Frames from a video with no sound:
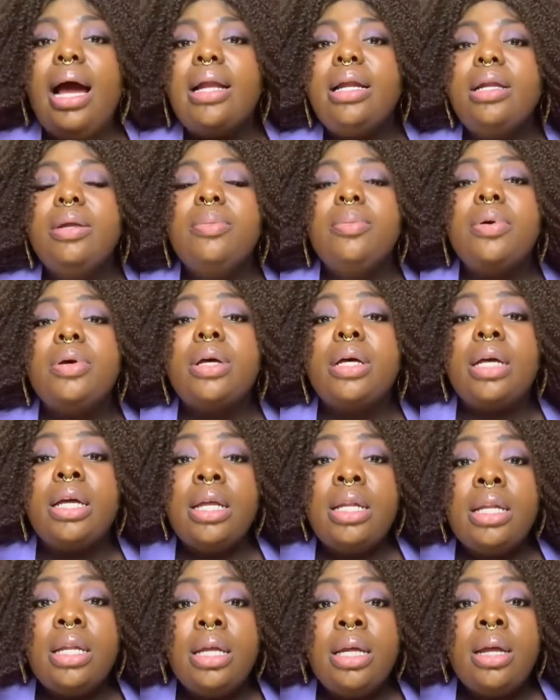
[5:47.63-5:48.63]
I didn't put
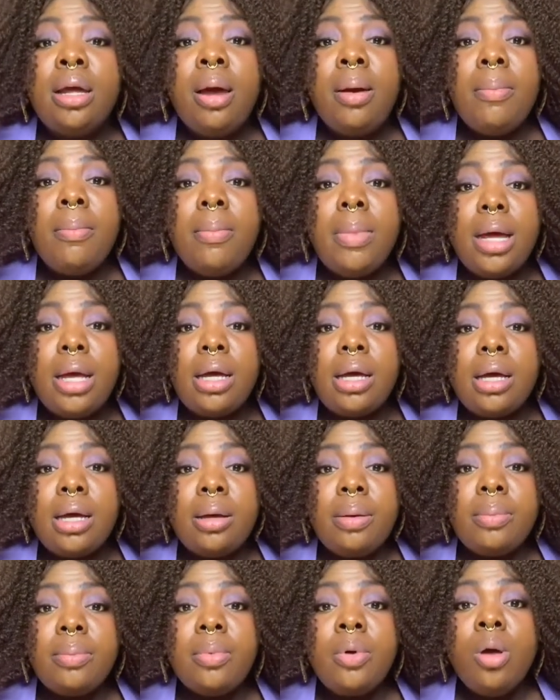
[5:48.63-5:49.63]
any
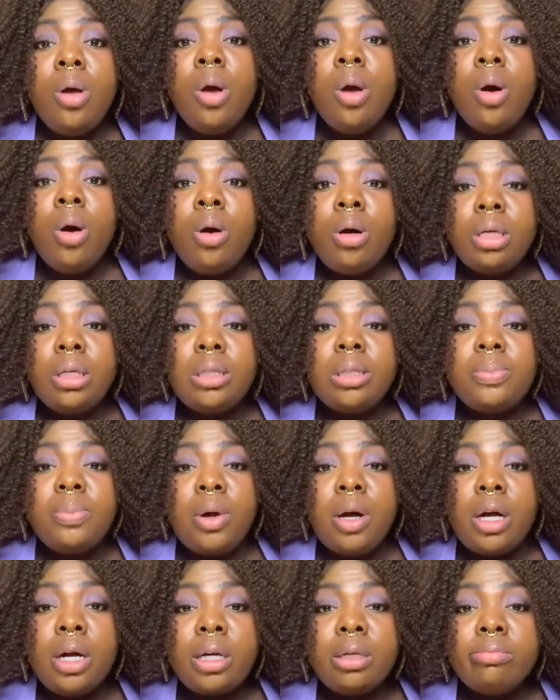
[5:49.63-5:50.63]
makeup on this
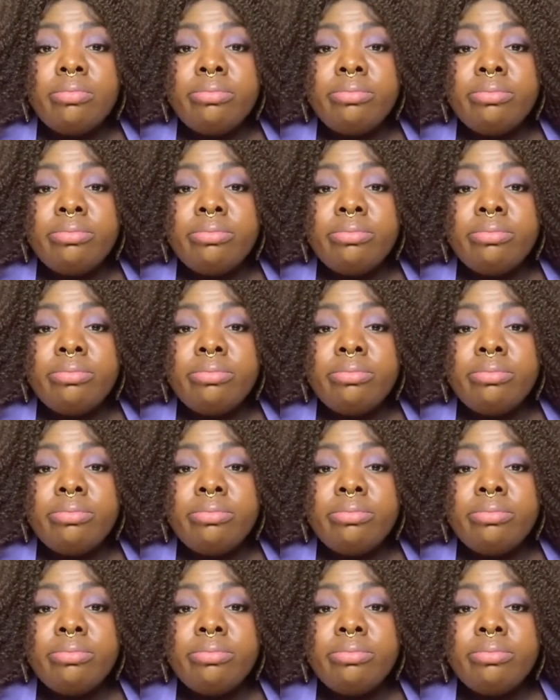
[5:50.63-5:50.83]
part.